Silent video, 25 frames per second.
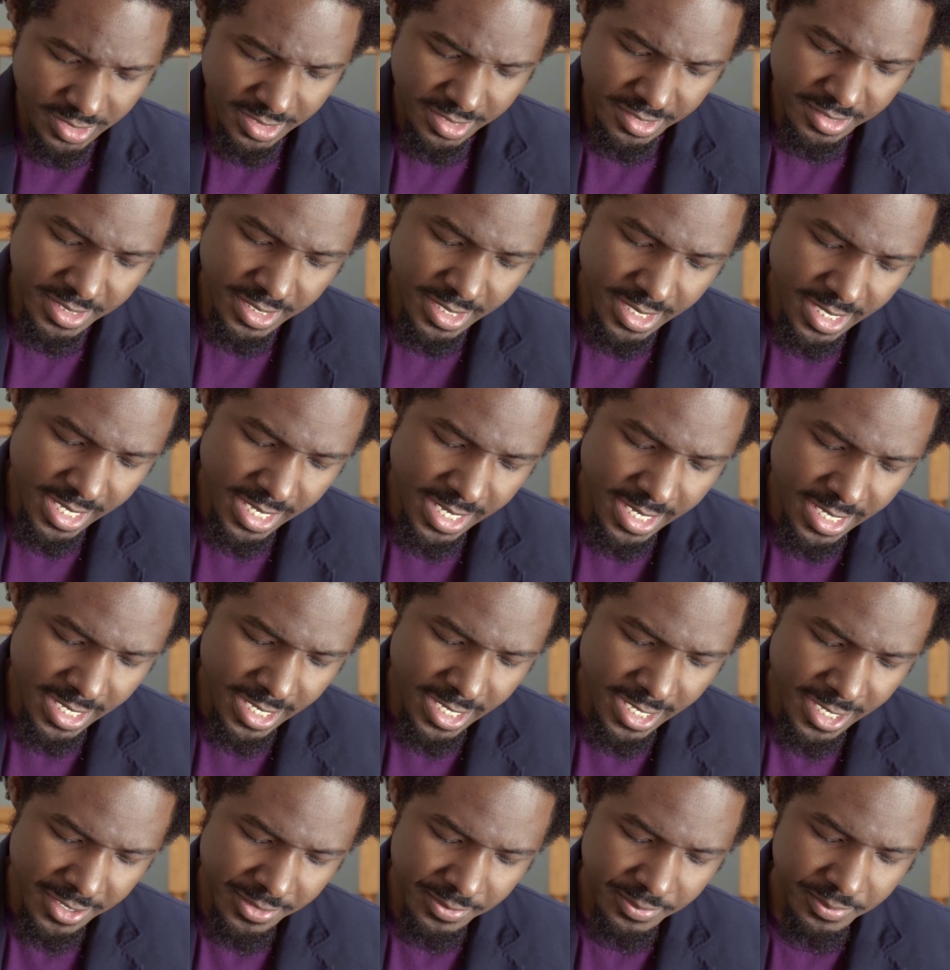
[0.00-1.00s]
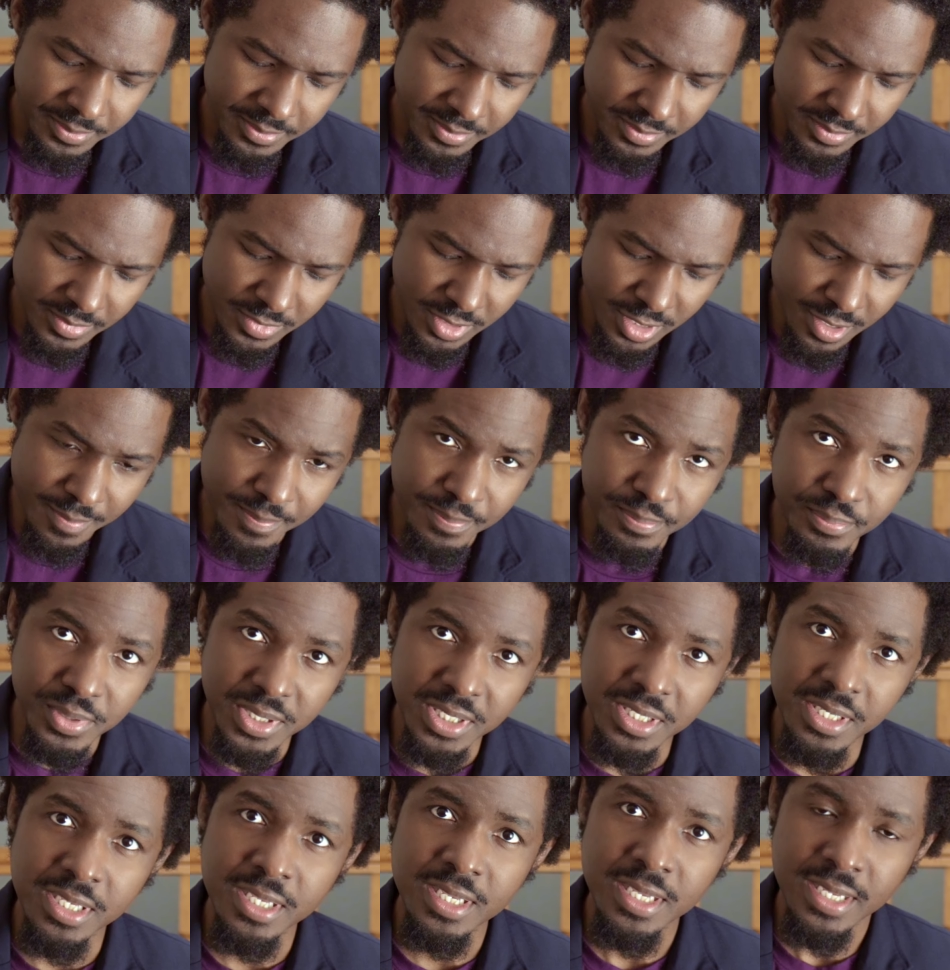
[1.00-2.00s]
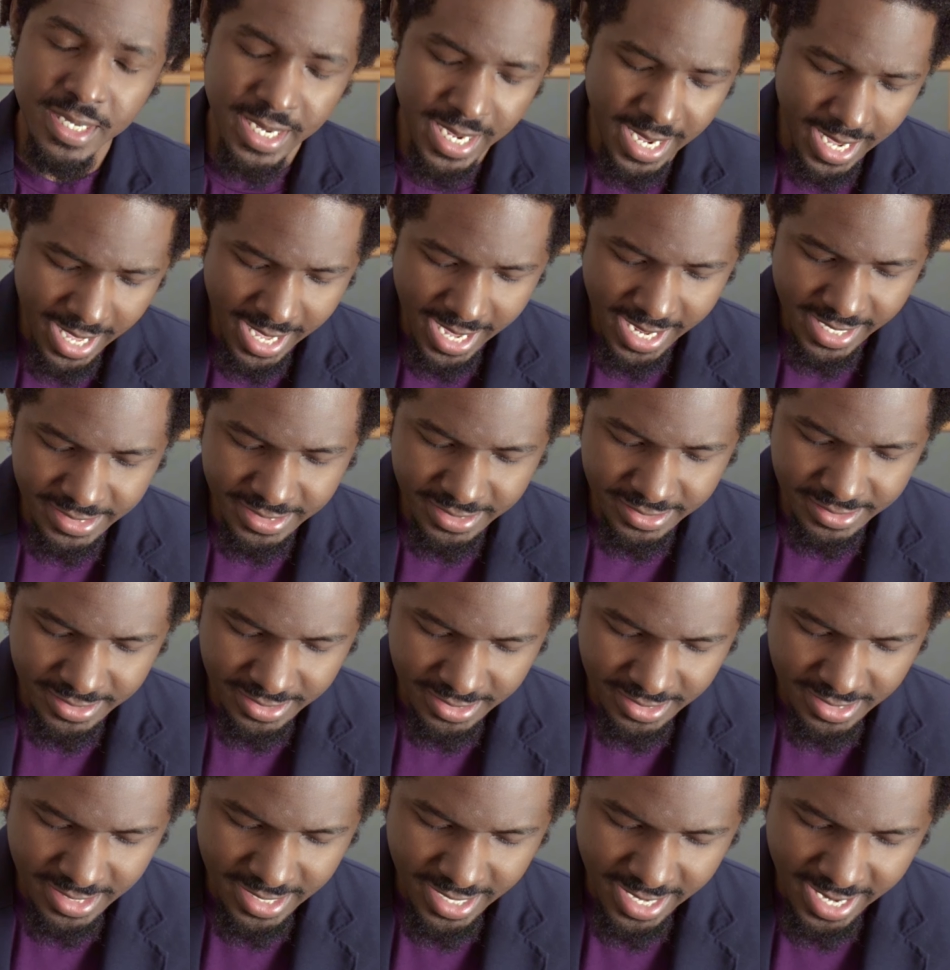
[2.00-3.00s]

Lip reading: the A, the B, and the